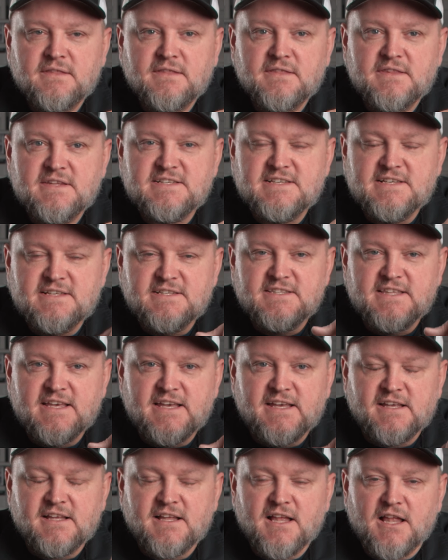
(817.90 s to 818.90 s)
This is
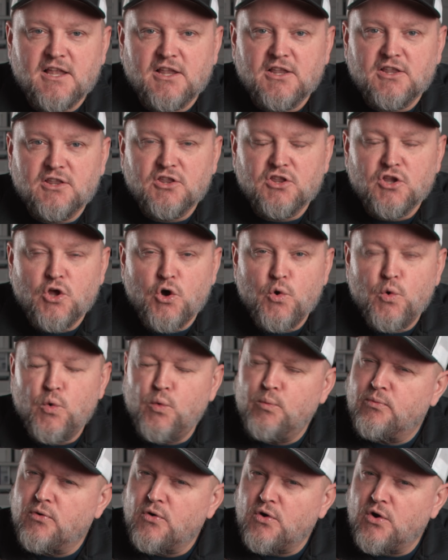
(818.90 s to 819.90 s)
the
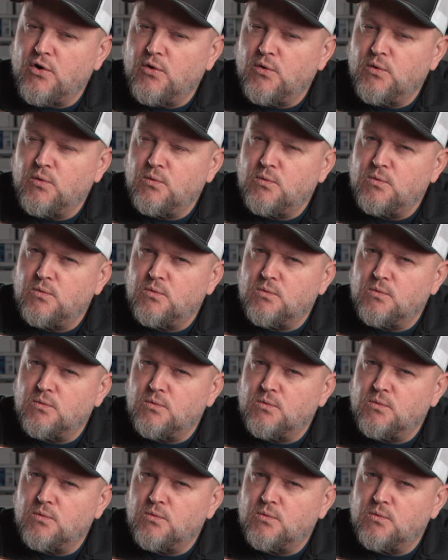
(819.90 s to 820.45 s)
Lowepro.